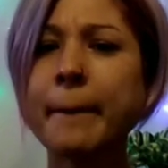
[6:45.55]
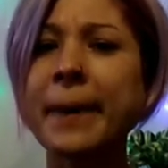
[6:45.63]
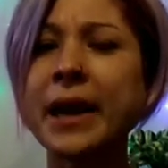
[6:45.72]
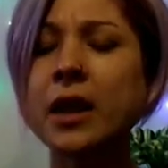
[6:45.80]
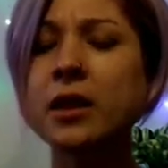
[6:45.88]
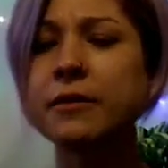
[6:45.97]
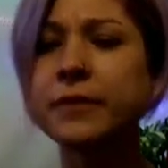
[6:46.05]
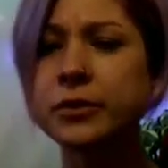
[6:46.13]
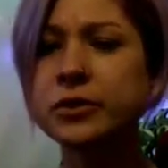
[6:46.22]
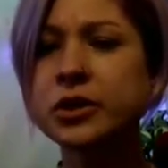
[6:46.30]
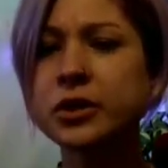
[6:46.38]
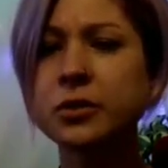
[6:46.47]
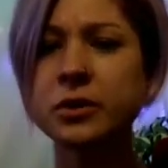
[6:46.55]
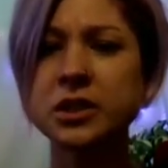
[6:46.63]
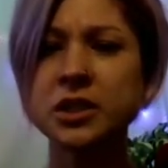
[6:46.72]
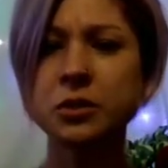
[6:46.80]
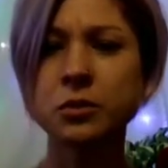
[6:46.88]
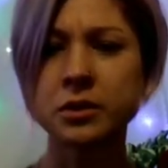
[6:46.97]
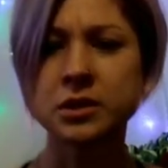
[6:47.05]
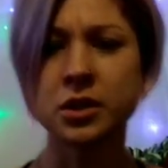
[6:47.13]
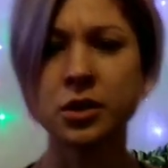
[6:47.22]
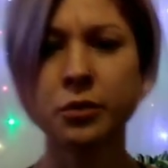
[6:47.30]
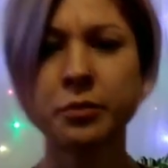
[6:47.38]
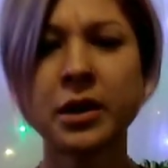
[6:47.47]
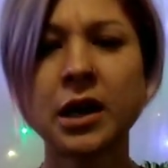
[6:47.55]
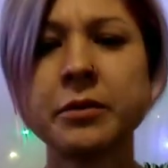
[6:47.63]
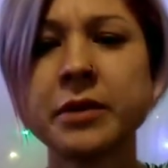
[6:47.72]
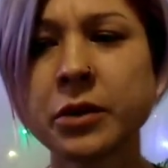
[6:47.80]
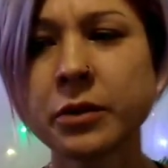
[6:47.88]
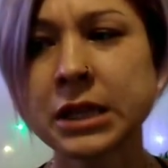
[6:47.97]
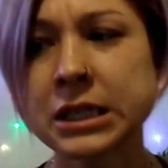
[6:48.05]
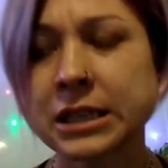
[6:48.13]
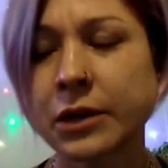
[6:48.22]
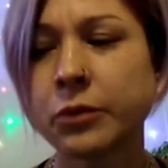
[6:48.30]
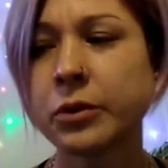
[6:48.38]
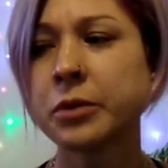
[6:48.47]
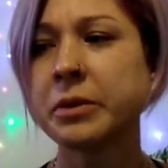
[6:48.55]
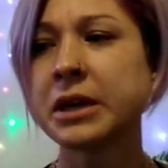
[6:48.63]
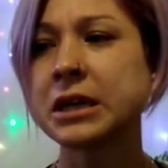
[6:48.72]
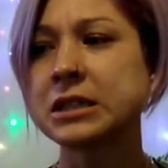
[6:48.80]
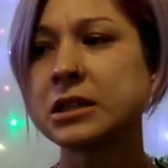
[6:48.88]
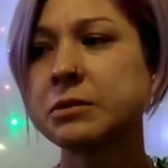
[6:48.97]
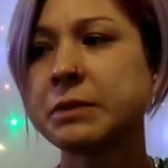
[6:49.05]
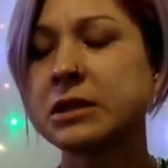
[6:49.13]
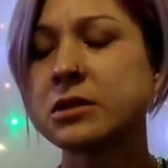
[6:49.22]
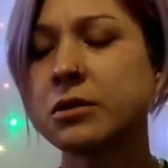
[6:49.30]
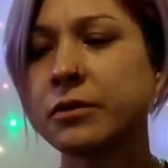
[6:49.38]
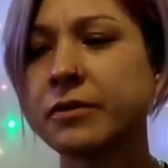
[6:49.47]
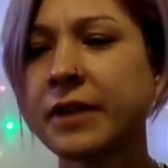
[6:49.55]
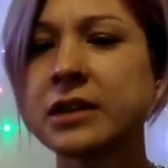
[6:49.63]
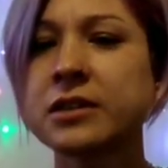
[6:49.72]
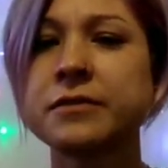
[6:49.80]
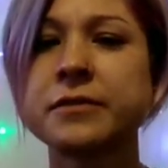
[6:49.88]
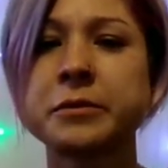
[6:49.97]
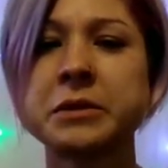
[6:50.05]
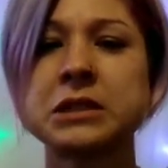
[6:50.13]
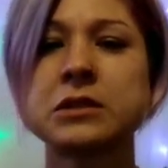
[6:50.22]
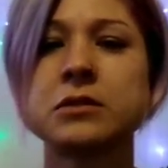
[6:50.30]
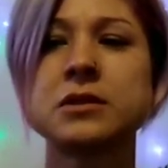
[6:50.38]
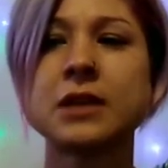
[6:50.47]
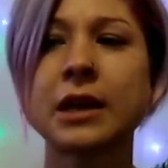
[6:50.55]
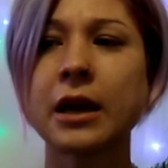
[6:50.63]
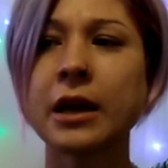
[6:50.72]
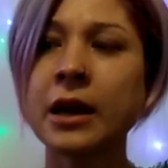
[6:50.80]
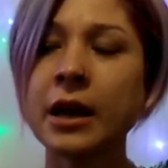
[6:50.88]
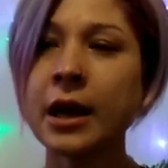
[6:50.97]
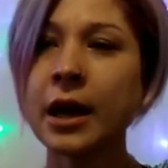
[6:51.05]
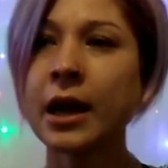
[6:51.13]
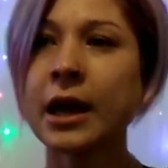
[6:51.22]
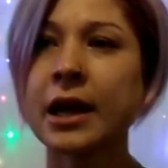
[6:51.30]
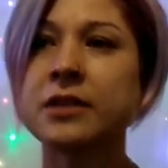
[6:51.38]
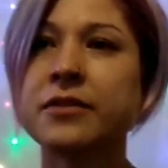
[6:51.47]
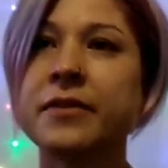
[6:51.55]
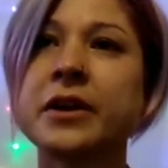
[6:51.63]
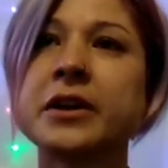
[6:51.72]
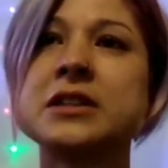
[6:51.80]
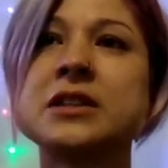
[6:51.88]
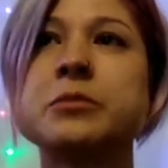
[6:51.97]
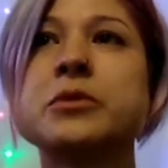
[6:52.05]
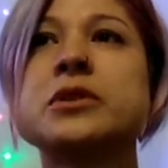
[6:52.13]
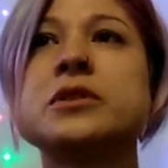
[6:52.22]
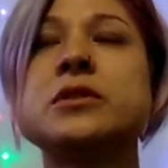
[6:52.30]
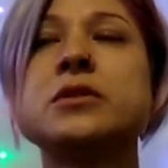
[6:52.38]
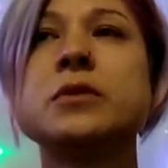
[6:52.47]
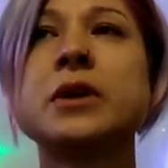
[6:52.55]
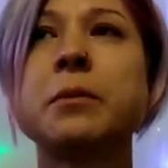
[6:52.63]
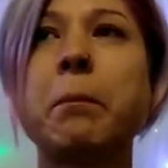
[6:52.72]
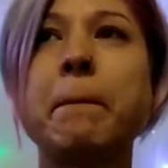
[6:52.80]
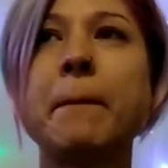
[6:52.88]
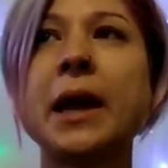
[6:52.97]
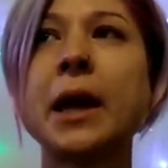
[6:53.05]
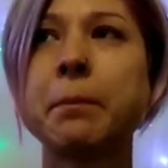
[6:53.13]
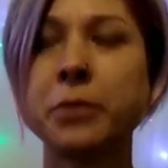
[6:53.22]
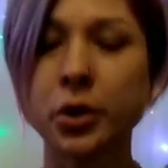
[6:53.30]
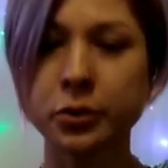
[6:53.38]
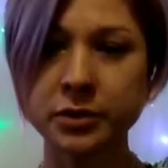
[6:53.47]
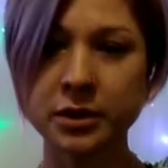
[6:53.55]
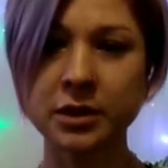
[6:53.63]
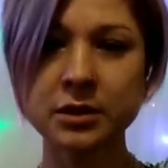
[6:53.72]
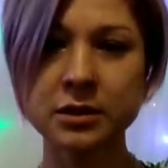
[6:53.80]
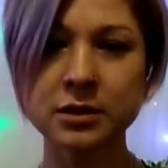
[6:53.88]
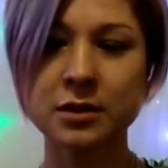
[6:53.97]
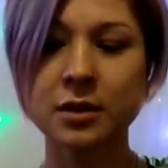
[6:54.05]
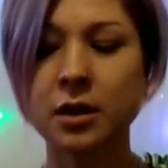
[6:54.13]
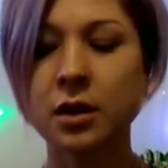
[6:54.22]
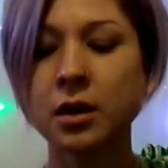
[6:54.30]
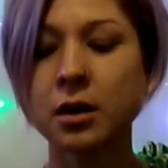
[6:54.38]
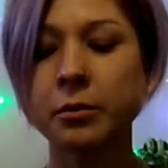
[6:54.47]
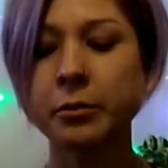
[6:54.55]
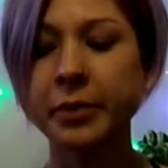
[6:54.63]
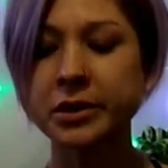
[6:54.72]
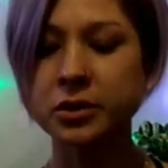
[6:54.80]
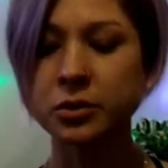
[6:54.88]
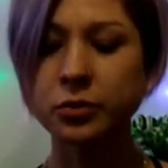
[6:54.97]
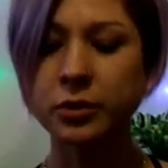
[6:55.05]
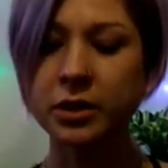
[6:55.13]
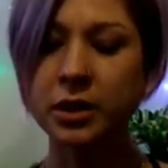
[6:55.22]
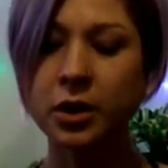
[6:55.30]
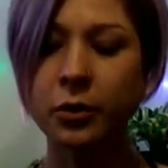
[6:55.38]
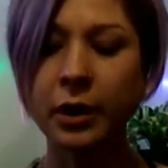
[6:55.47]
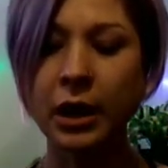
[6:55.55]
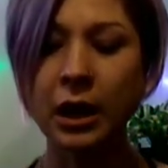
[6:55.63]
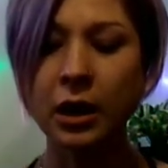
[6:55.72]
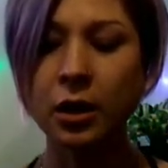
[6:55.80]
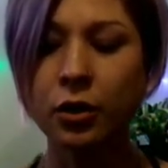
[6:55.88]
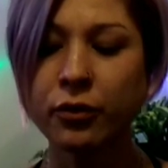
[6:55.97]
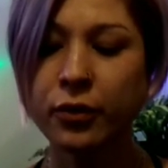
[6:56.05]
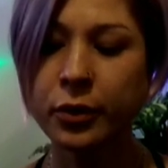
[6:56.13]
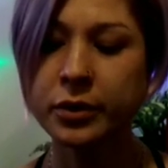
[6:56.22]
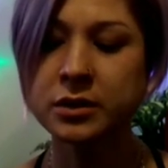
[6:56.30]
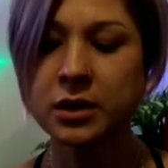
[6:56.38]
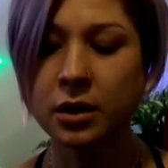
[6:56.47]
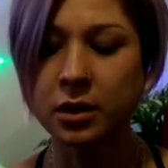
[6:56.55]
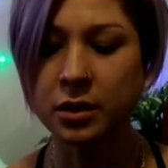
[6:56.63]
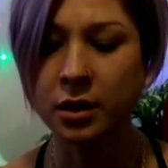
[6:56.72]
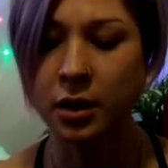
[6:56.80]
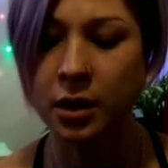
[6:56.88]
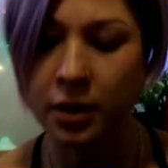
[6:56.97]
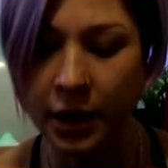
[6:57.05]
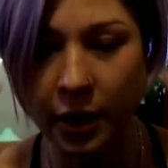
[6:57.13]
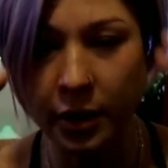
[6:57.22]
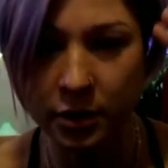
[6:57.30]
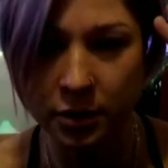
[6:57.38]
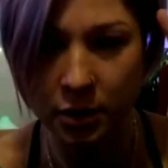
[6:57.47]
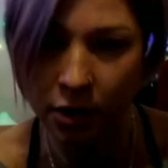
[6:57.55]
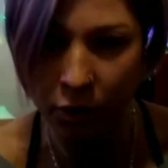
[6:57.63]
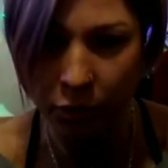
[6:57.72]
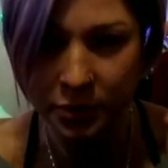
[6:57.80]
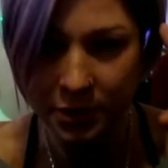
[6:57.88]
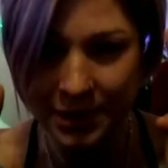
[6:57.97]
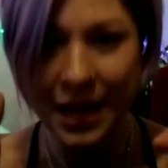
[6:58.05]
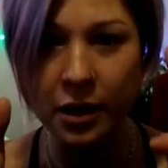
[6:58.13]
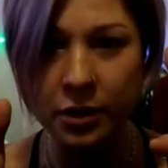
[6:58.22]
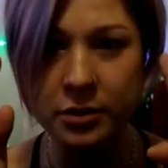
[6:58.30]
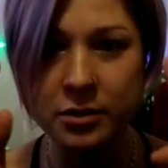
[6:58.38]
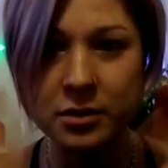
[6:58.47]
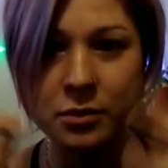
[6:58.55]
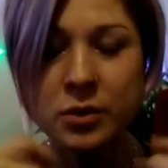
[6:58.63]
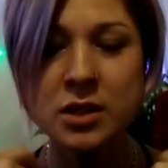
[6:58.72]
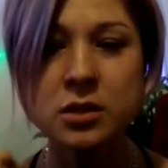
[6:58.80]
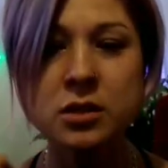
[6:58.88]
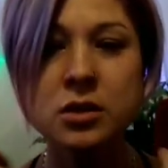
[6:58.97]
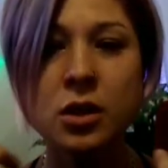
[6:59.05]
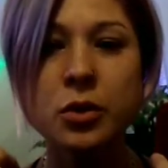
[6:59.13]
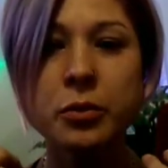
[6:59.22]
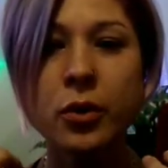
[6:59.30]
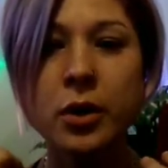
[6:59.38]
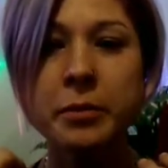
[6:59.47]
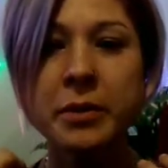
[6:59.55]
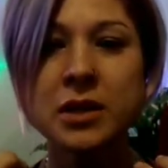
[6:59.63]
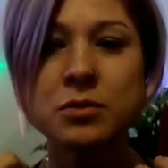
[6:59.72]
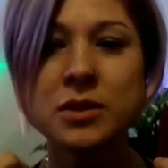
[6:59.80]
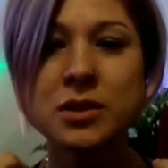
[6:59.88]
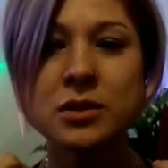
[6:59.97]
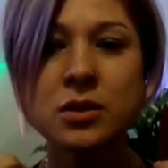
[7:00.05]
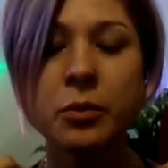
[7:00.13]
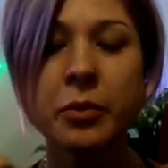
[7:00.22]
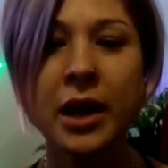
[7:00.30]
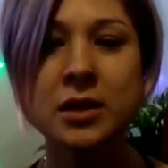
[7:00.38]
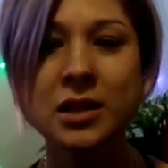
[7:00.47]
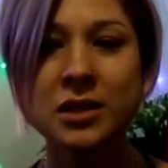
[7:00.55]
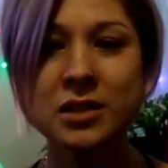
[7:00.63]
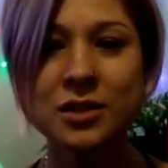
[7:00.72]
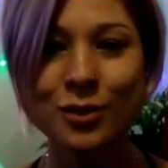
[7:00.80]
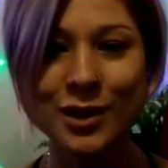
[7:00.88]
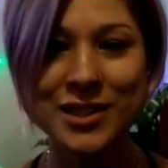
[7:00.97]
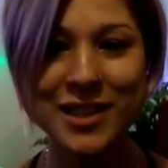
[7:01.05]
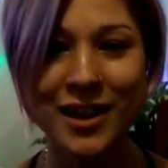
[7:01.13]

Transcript: But in the future, when she wants to go public with this, I will, because it's been so effective for me. So it's very similar to hypnosis, but you're really going in and you're focusing on cells, which is so important because we just don't pay attention to our